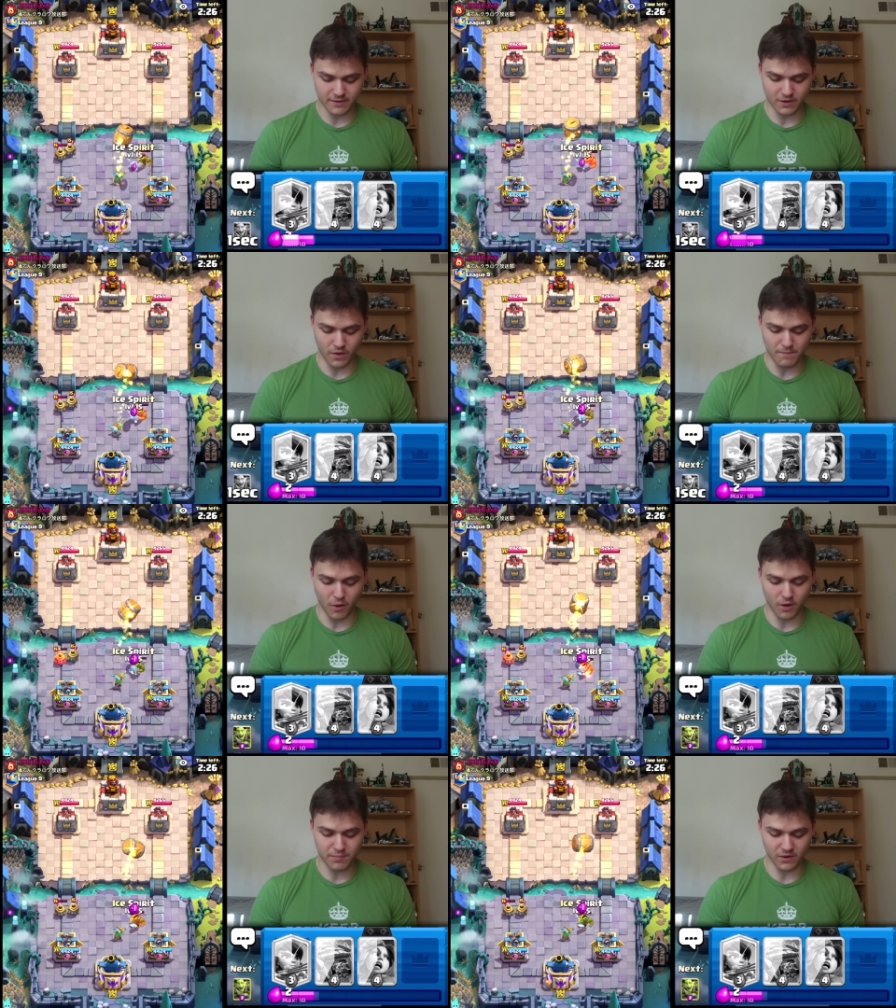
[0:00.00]
you know, a
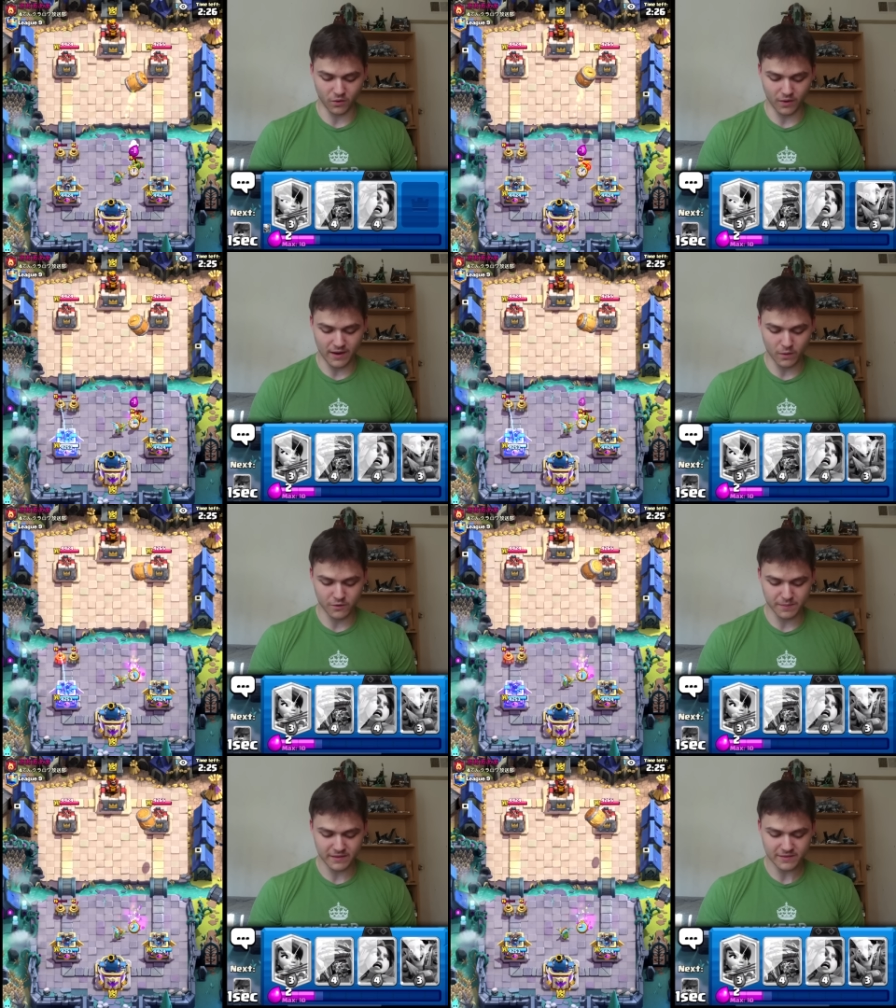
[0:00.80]
bar barrel or arrows,
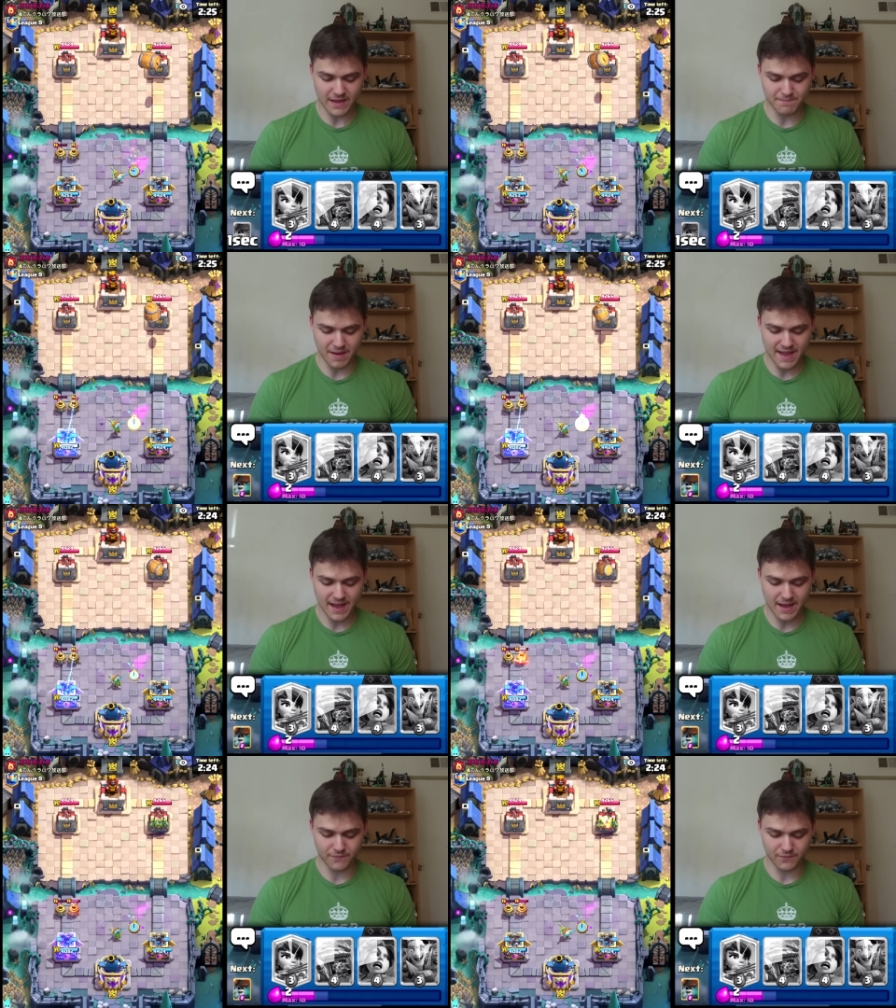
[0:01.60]
but this guy might
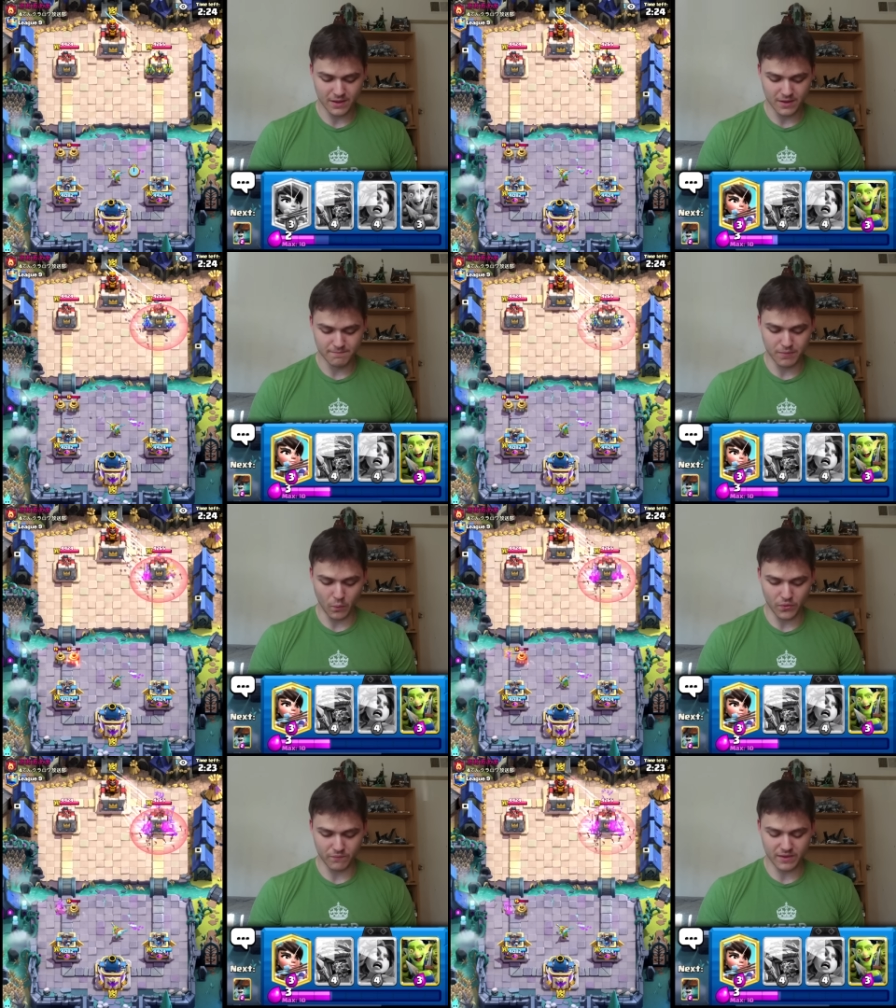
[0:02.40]
have both of.